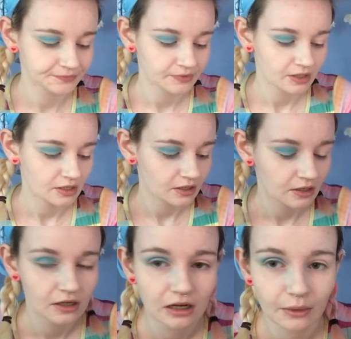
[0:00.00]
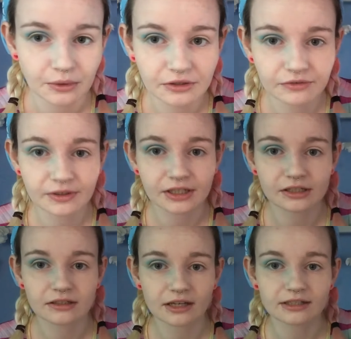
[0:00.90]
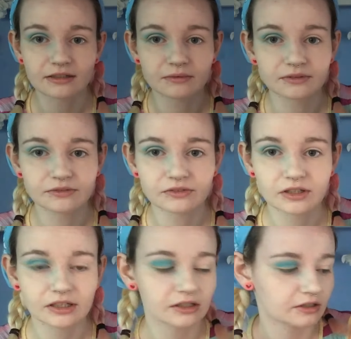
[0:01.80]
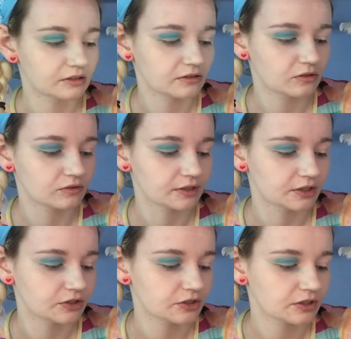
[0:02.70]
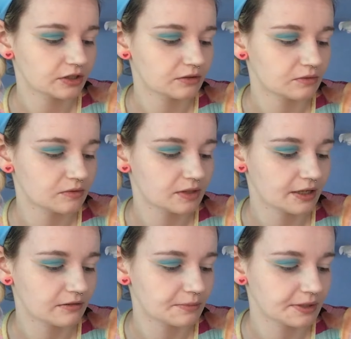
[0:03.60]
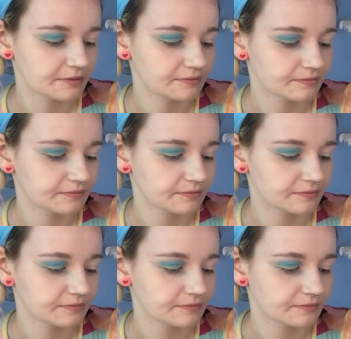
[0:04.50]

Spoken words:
I wonder if we set it with like orange, it will help it.